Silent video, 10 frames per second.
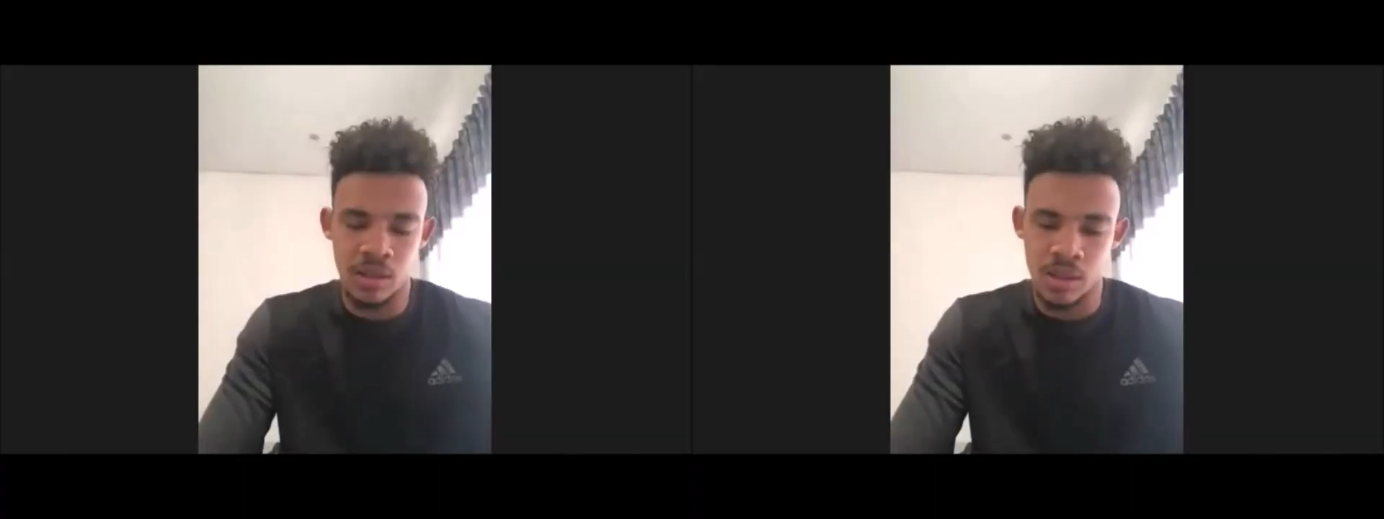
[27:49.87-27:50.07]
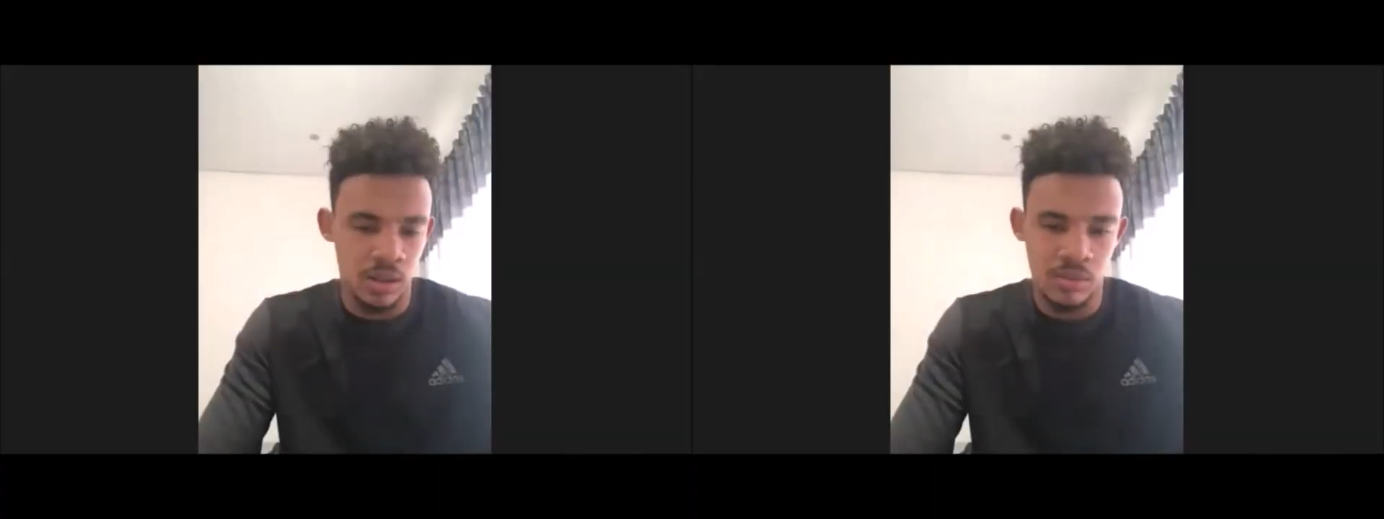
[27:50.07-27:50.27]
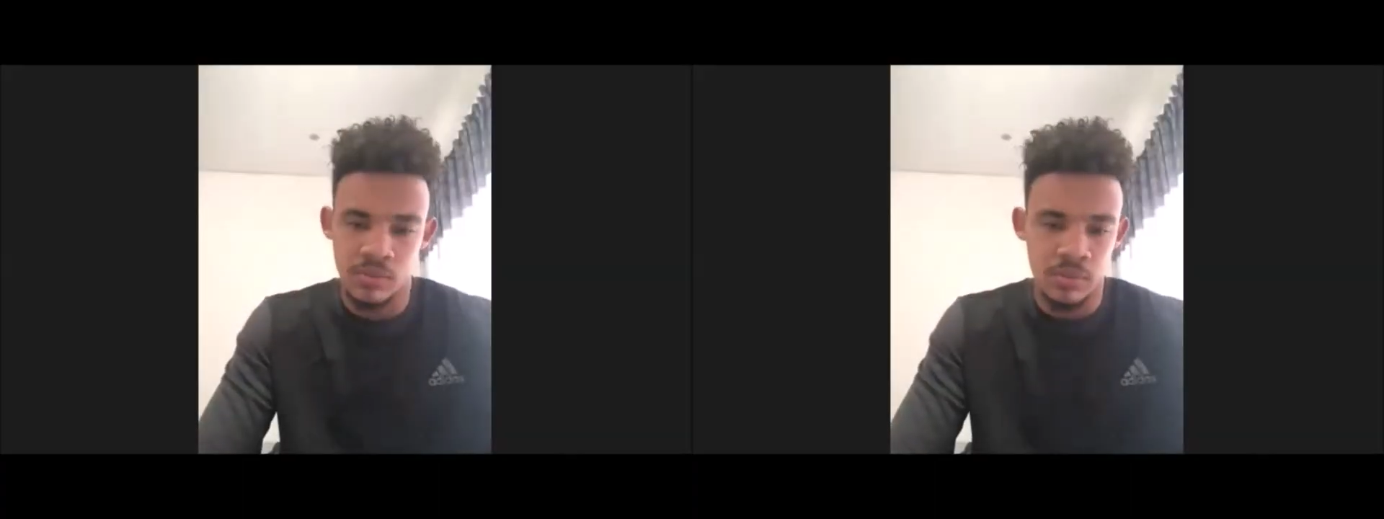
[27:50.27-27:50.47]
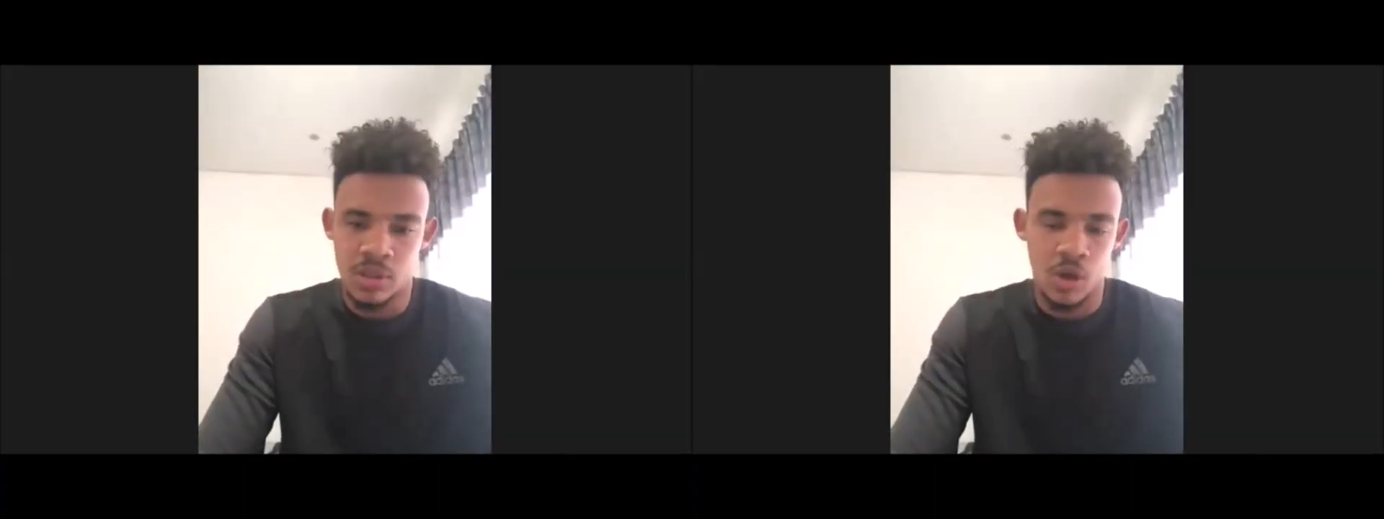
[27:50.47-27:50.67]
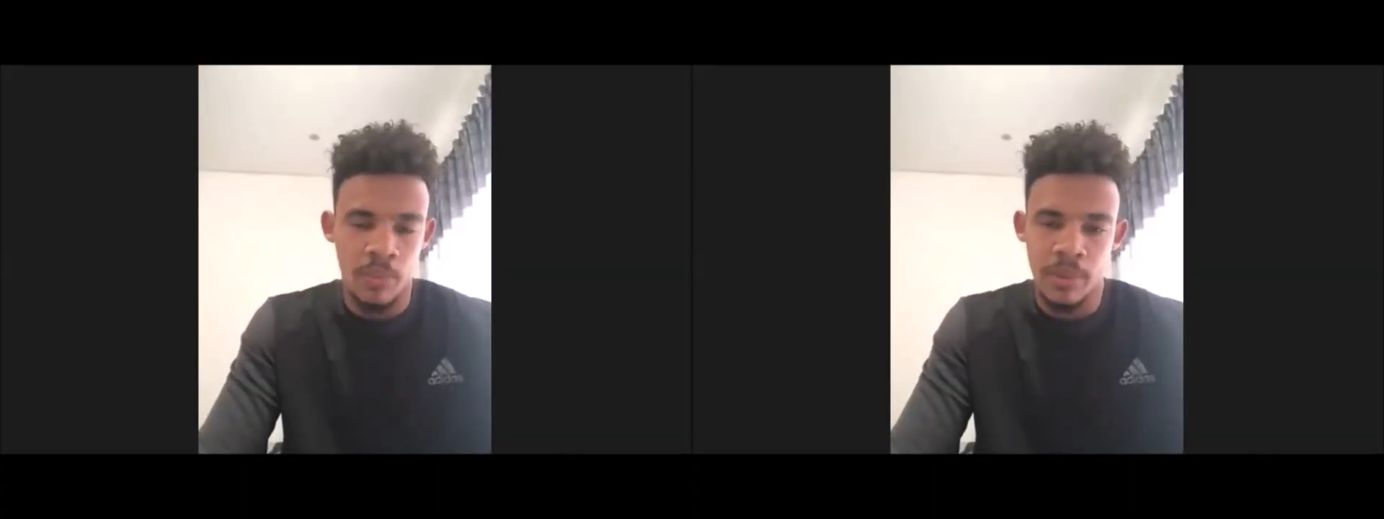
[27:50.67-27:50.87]
a it's a
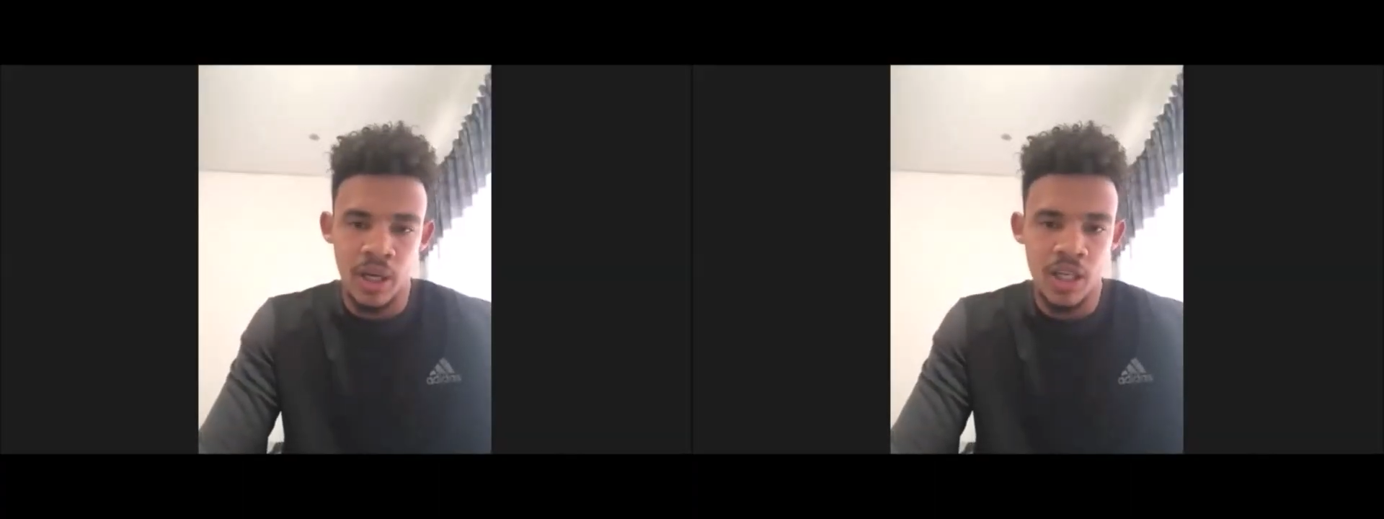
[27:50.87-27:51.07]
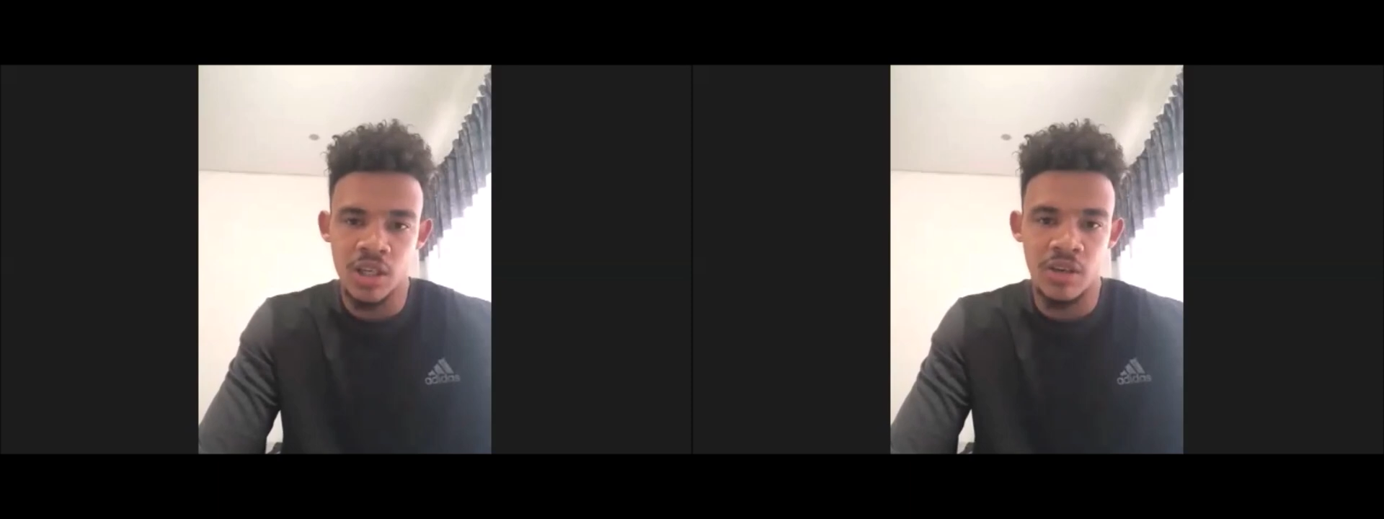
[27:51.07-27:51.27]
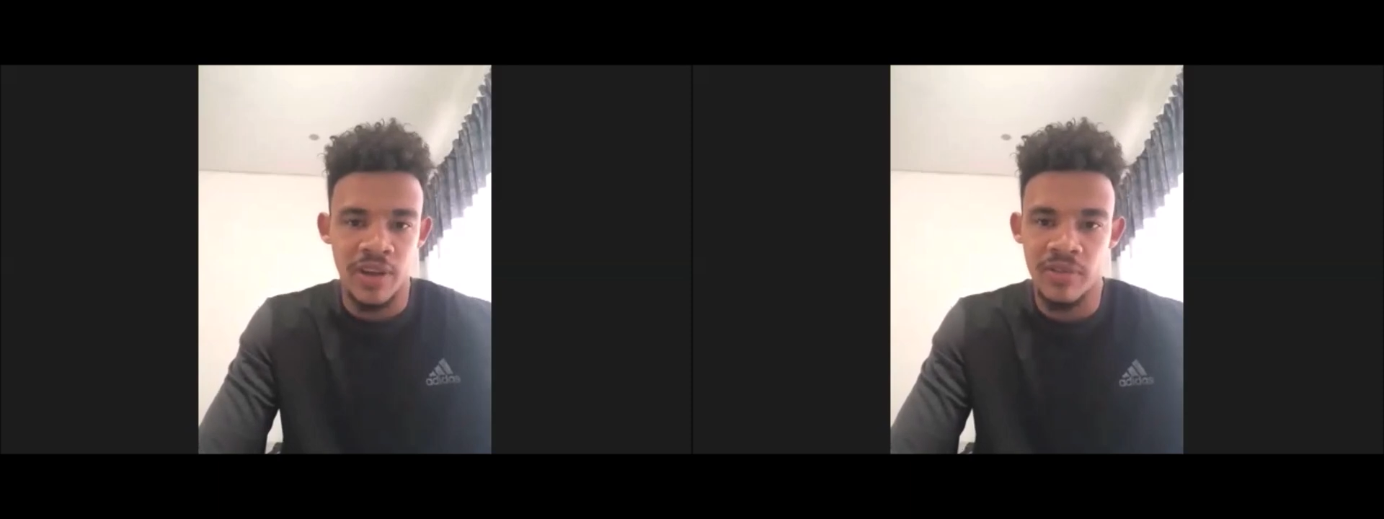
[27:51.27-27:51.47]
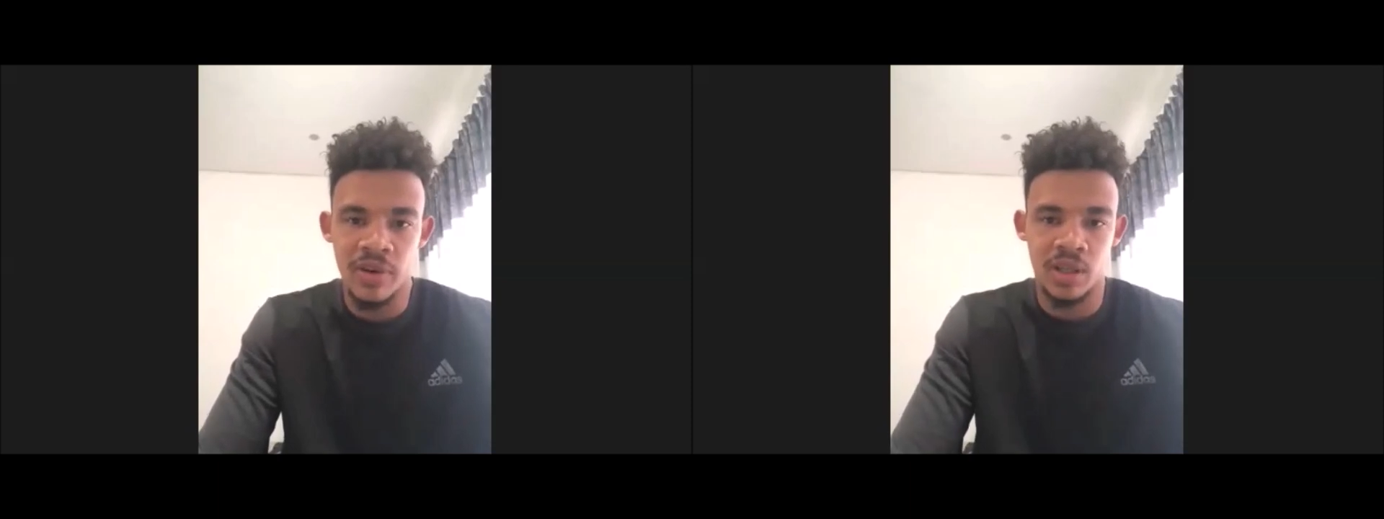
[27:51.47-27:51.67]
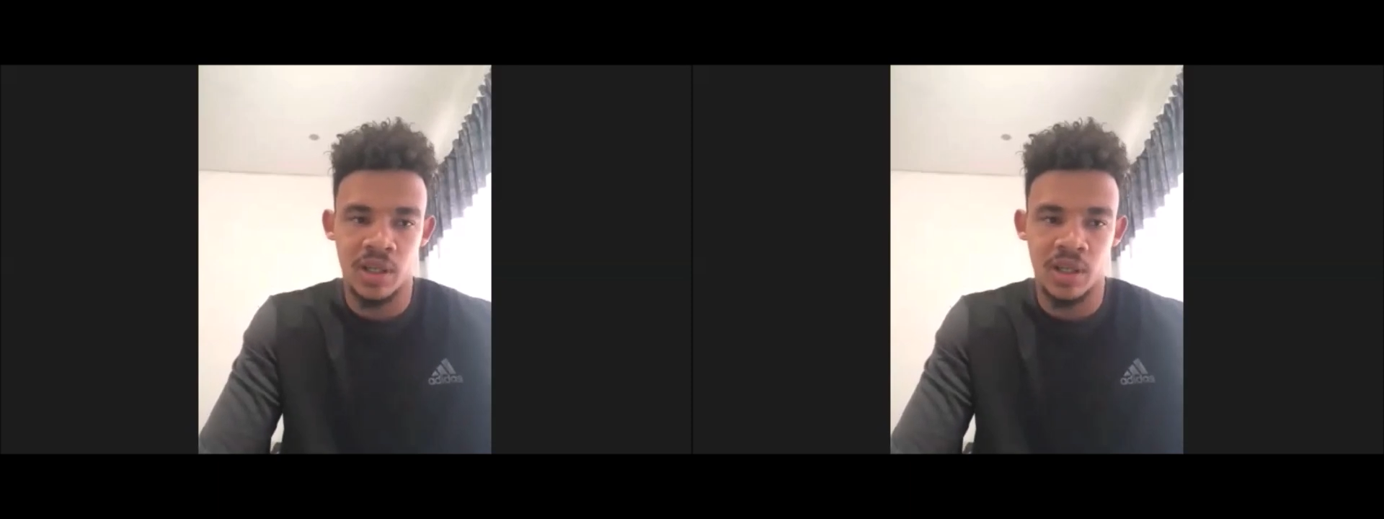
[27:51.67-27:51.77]
combination of everything.